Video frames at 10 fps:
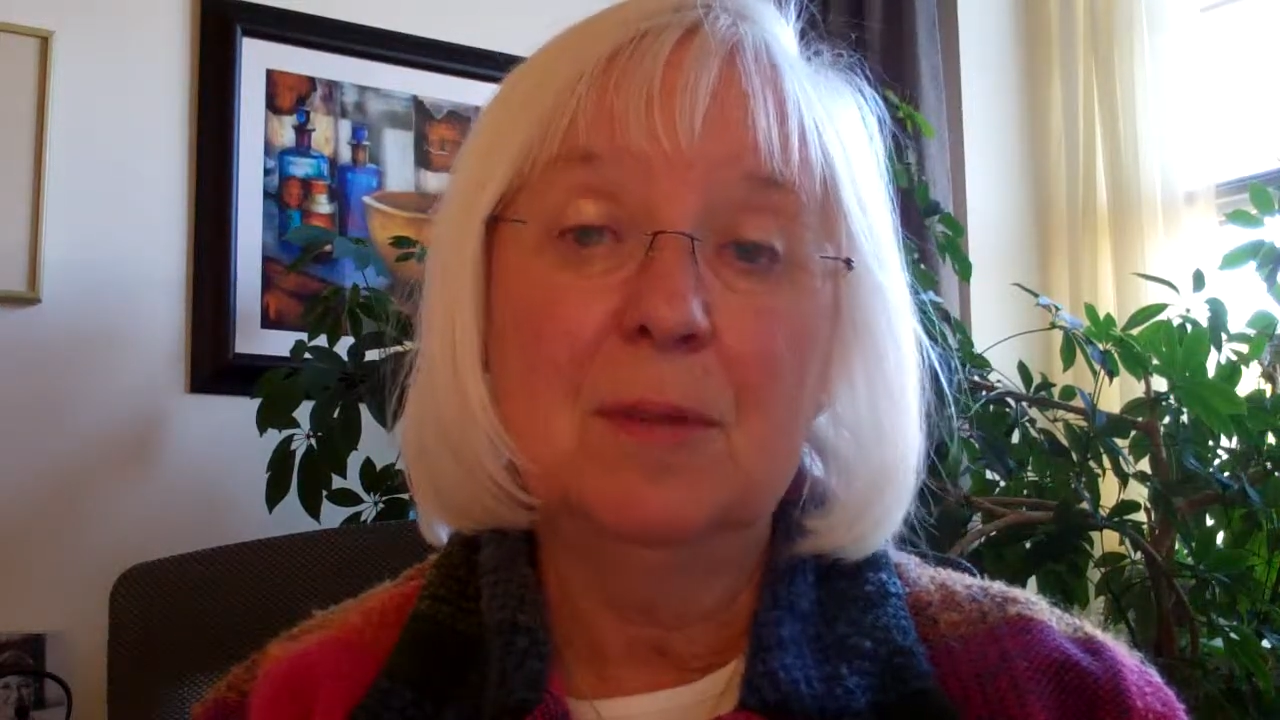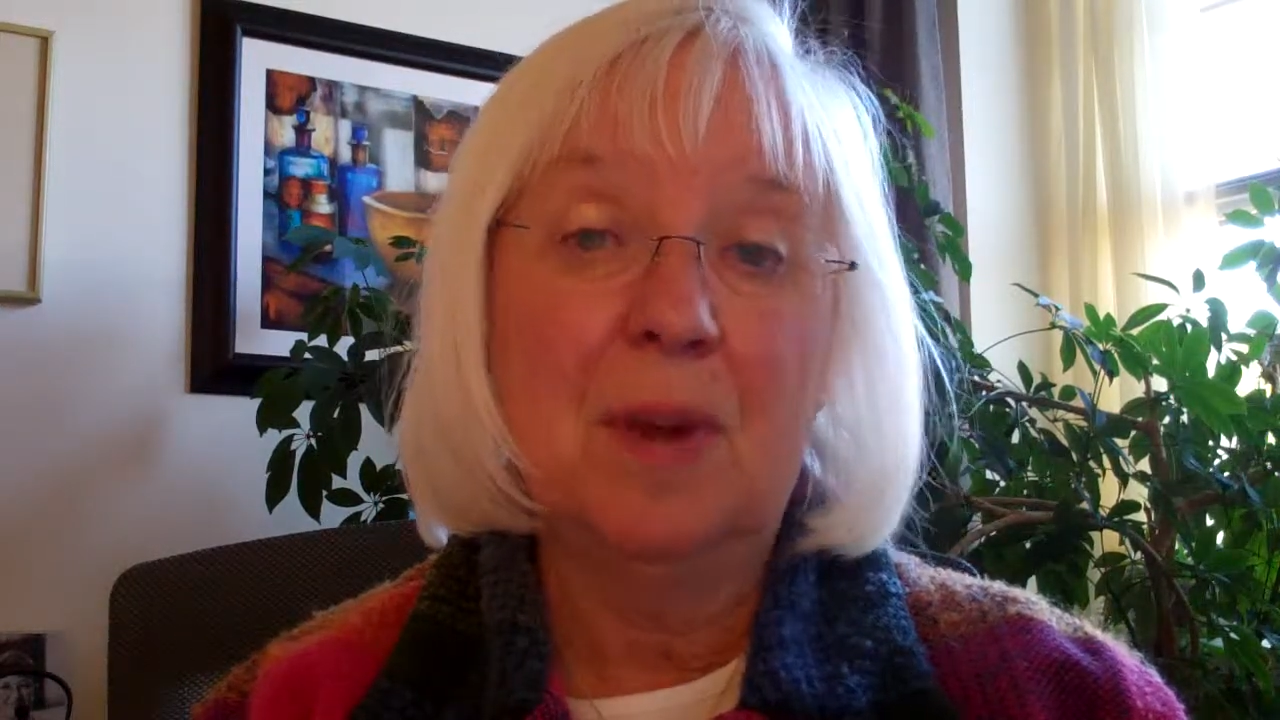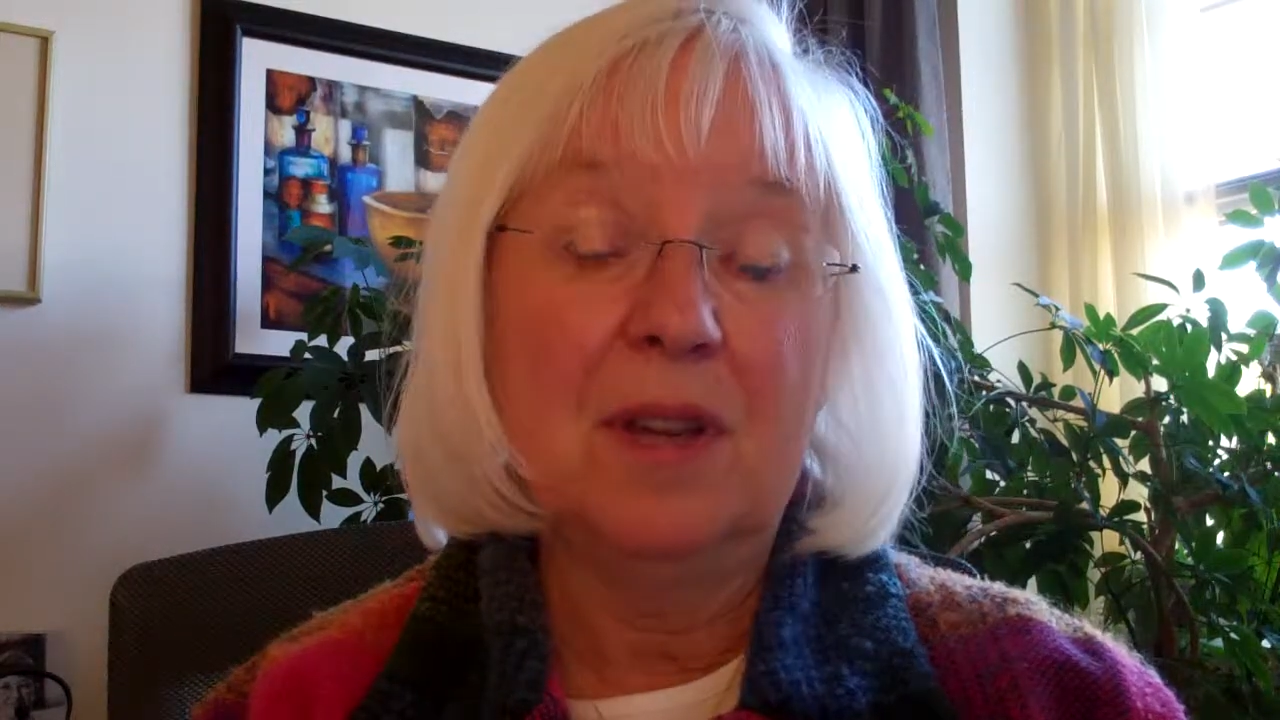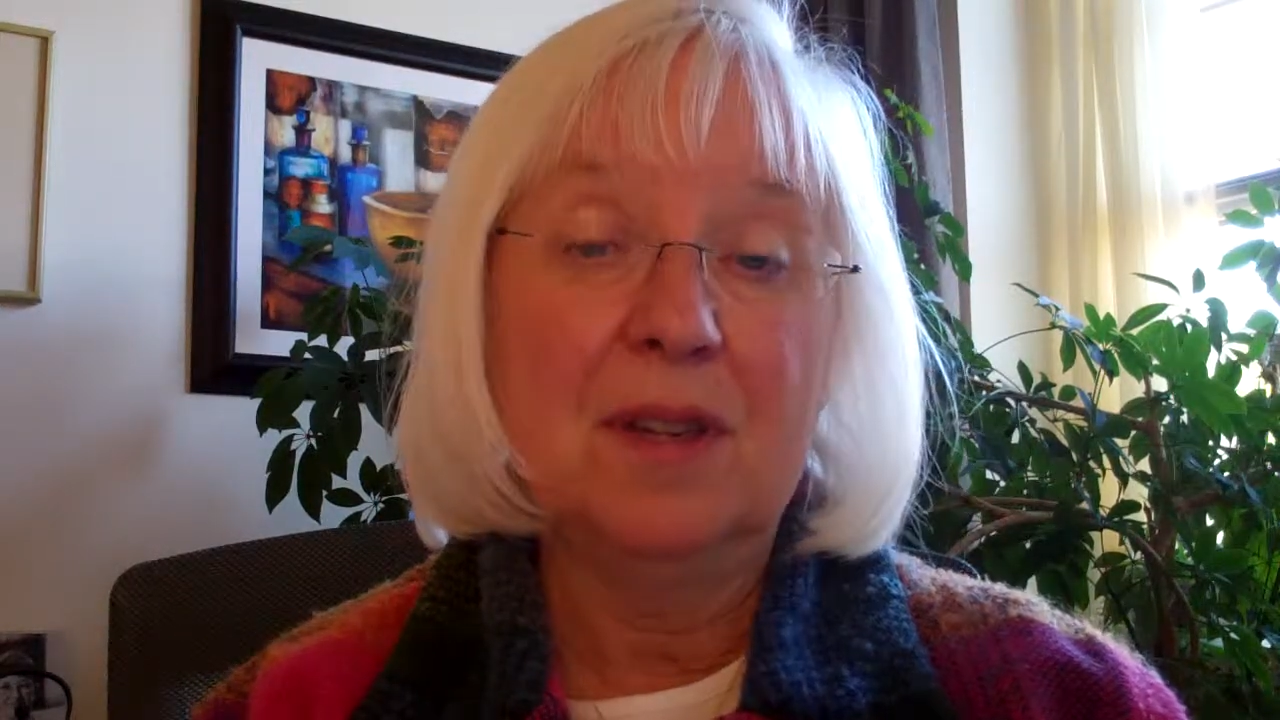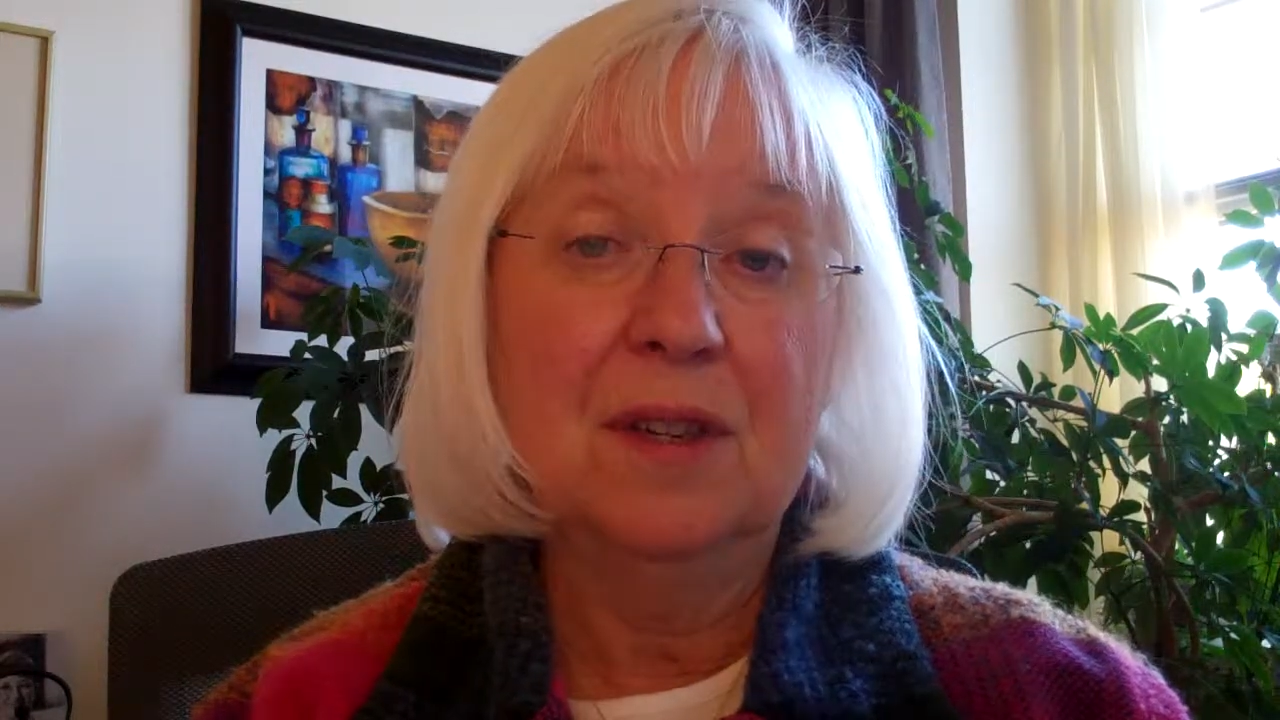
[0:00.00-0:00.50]

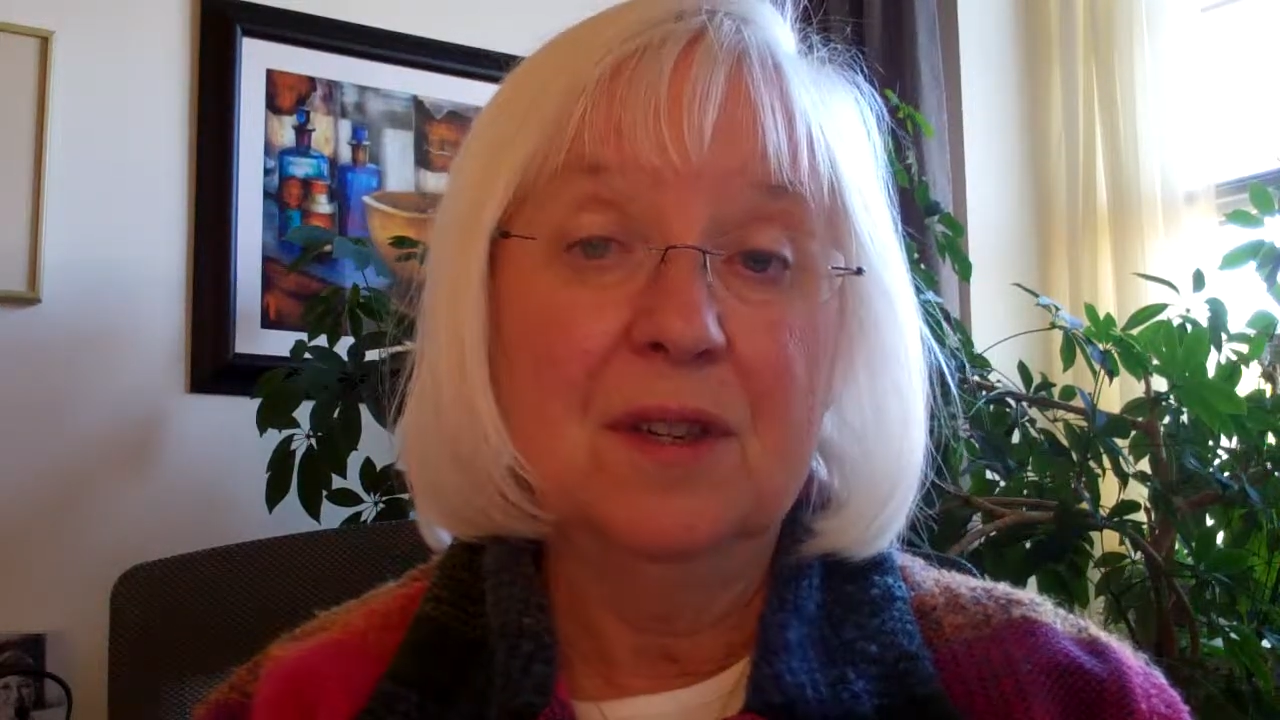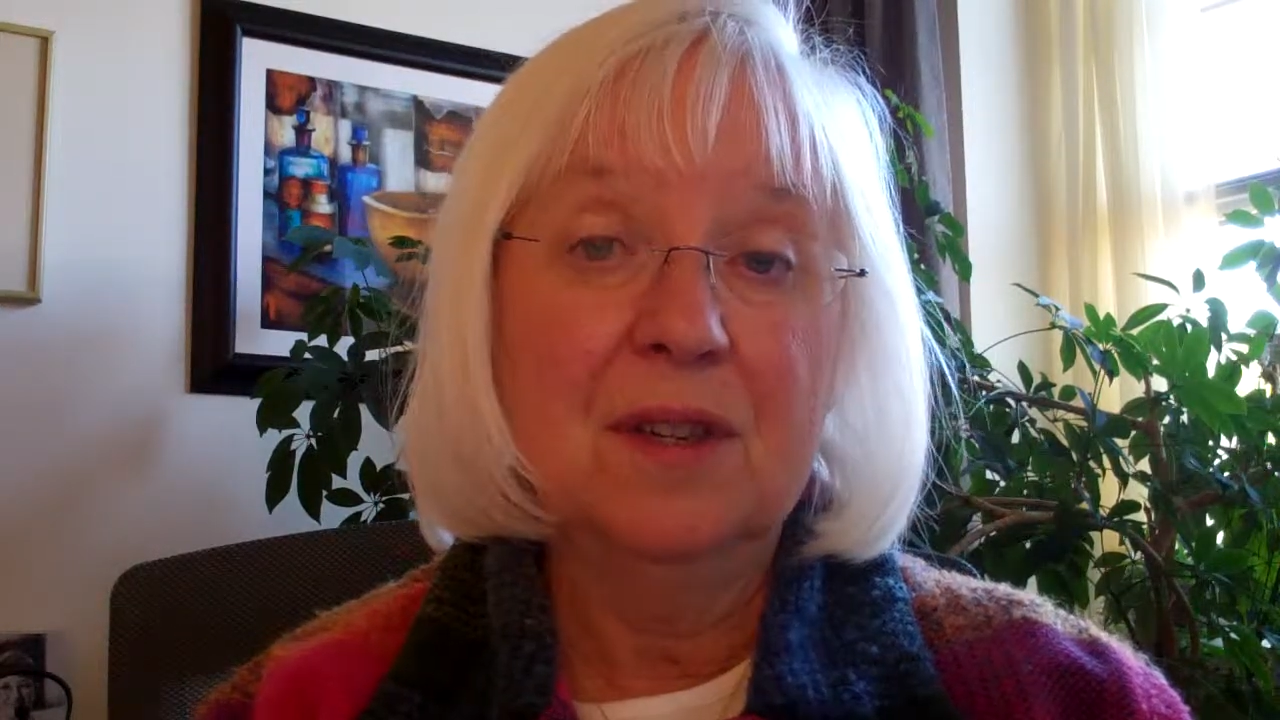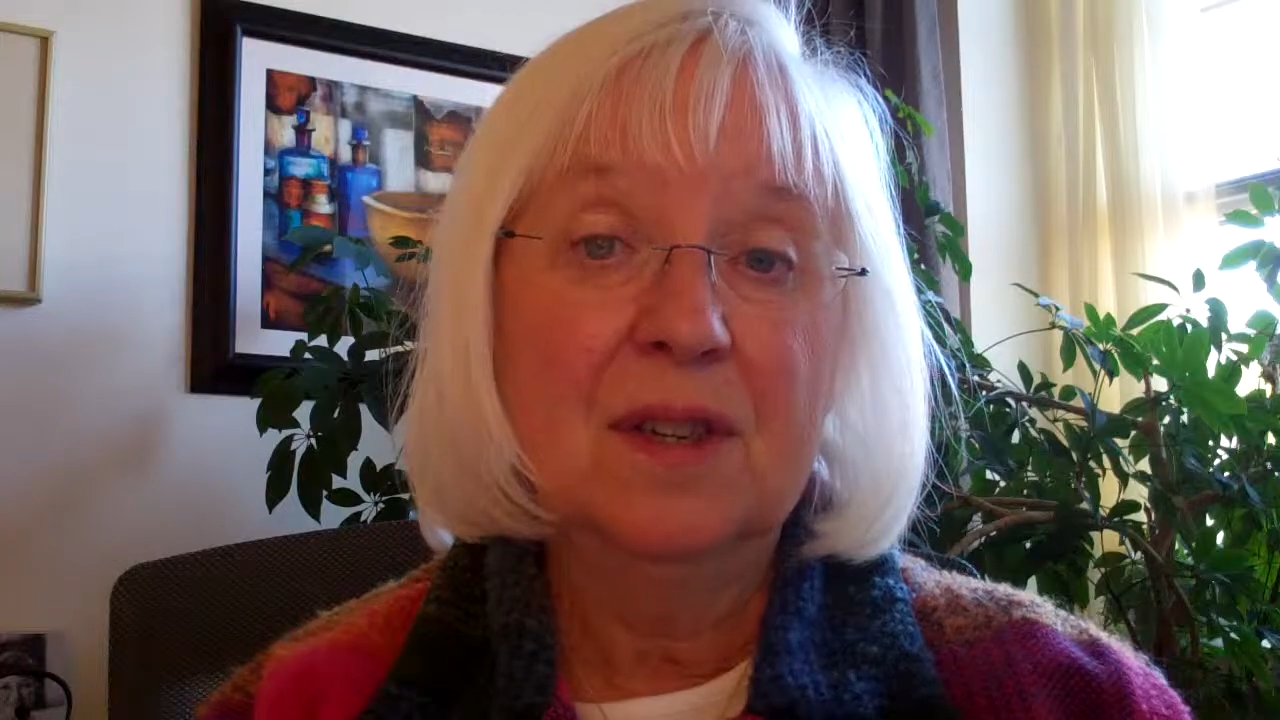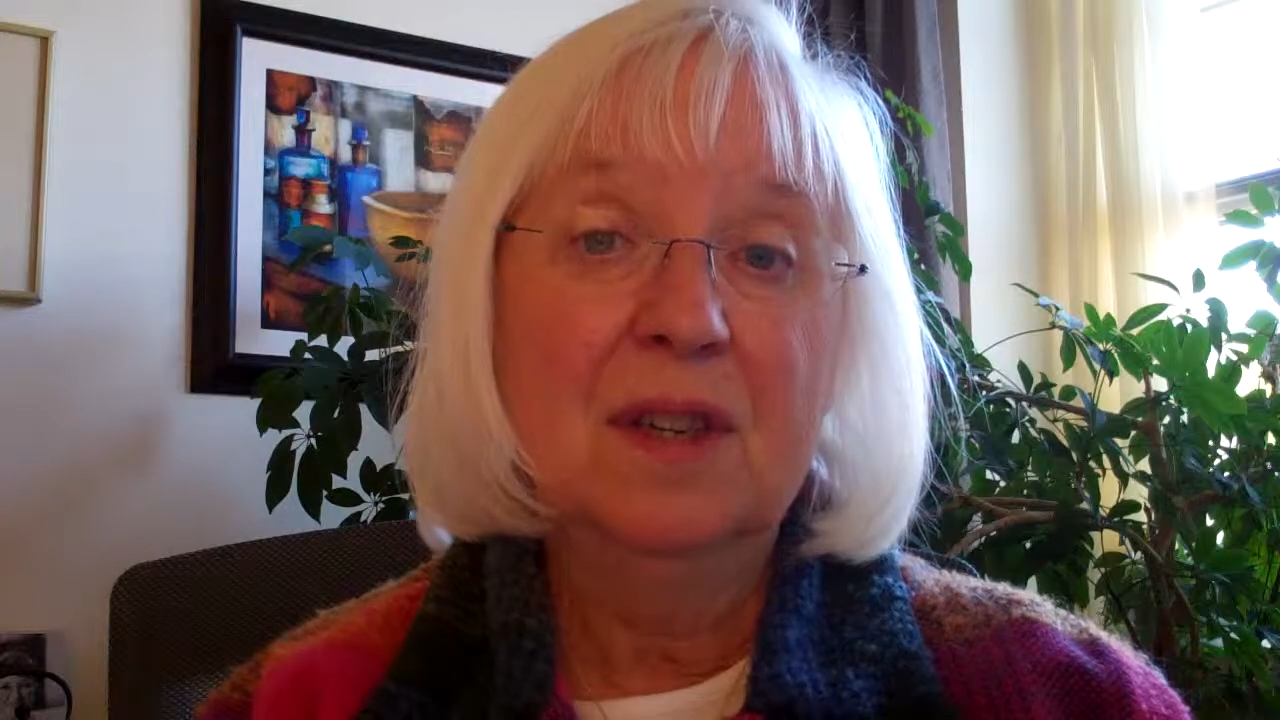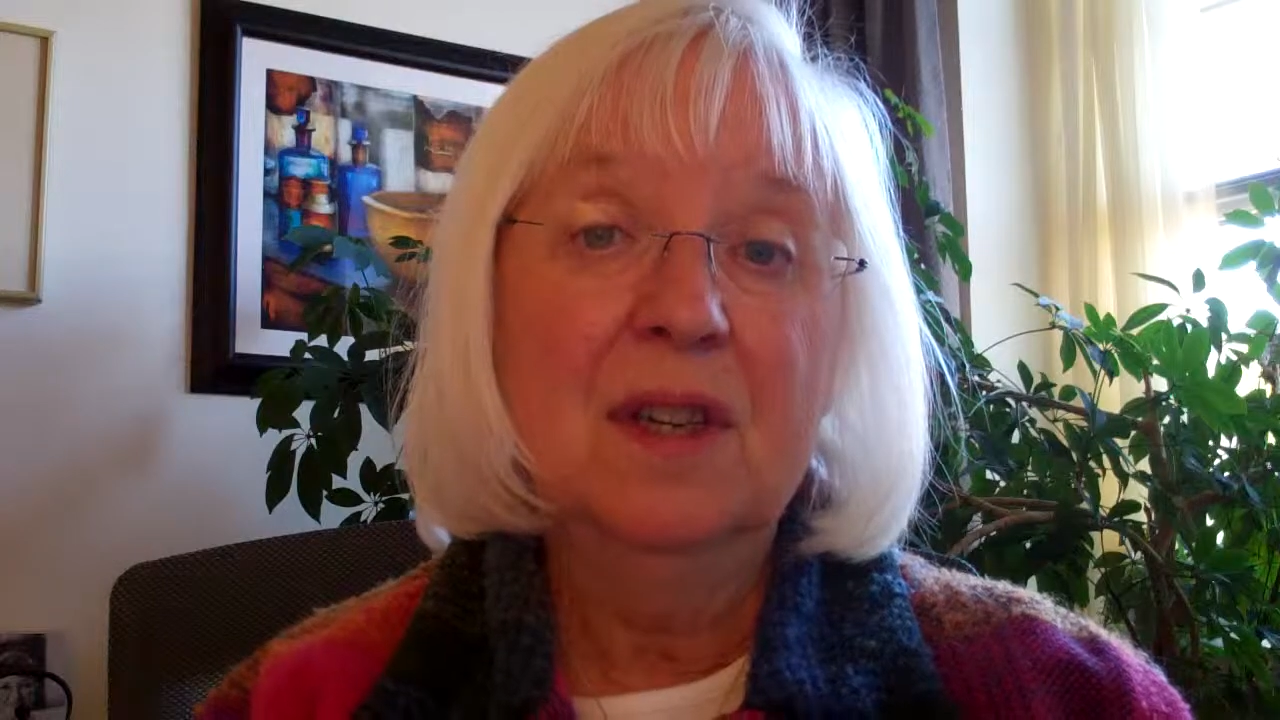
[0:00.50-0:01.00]

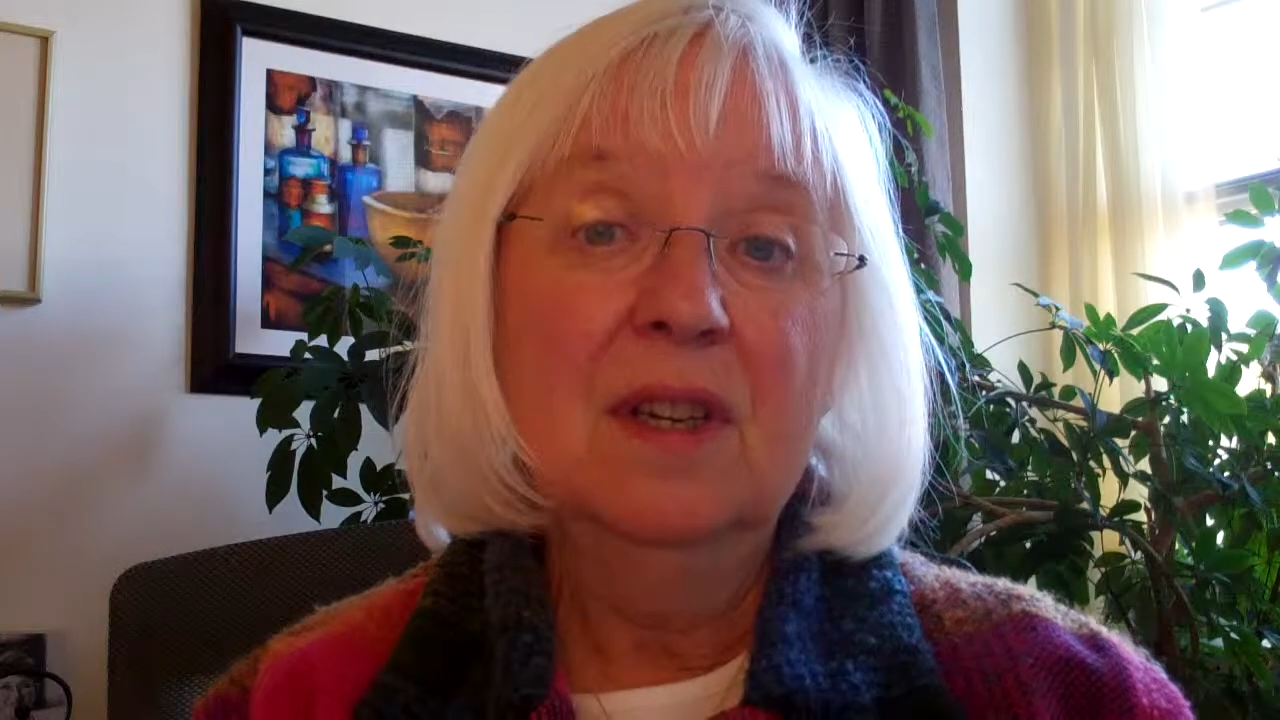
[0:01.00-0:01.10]
spaces